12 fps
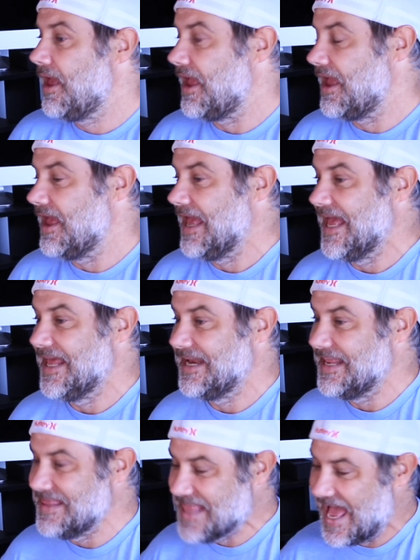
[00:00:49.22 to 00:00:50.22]
And
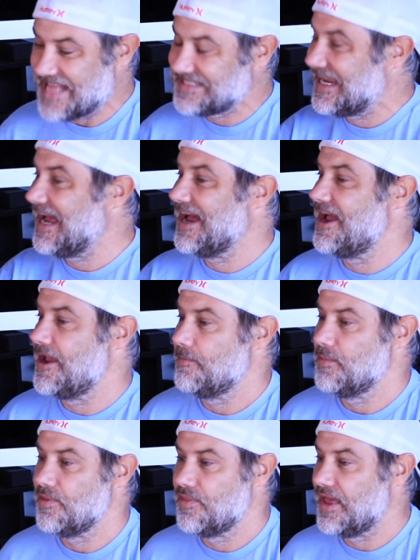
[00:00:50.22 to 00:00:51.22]
in that
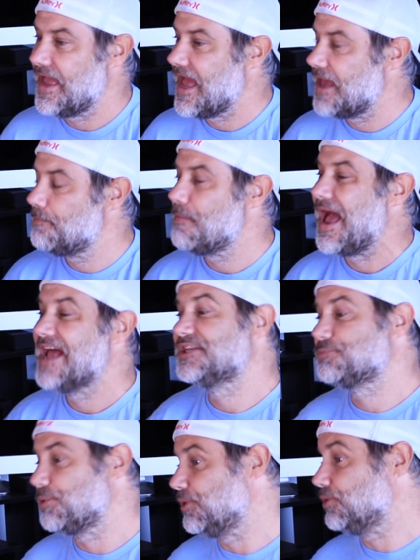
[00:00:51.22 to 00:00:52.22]
time, they had
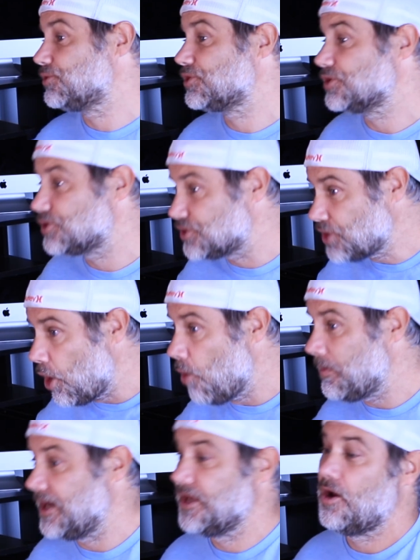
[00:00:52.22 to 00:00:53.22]
mass-produced so
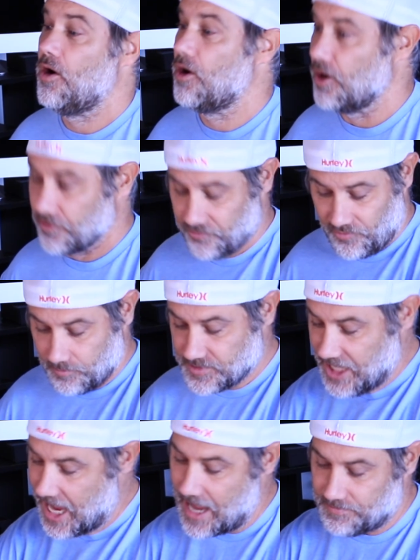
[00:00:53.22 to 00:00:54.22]
many cards from
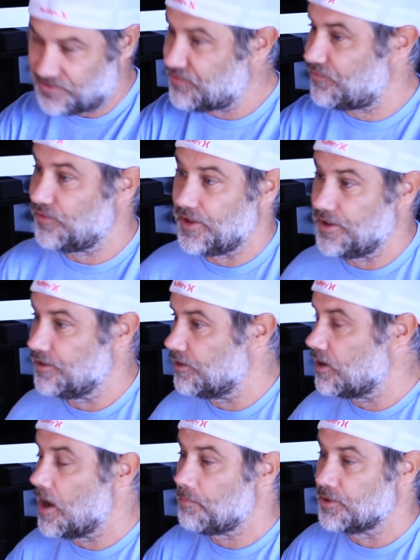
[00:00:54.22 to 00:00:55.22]
Topps,
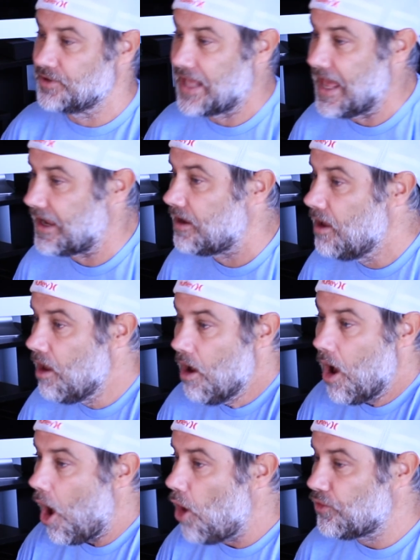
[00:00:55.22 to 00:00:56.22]
Fleer, Upper Deck,
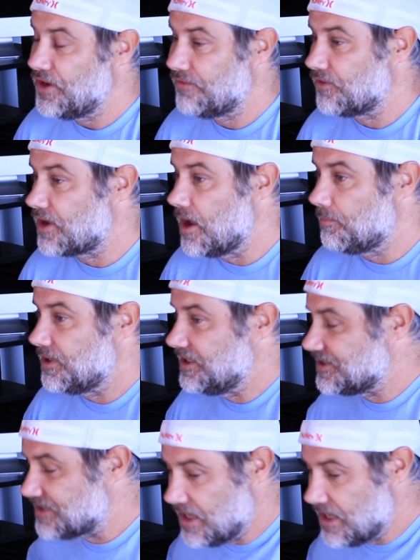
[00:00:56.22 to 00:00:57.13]
all the different companies.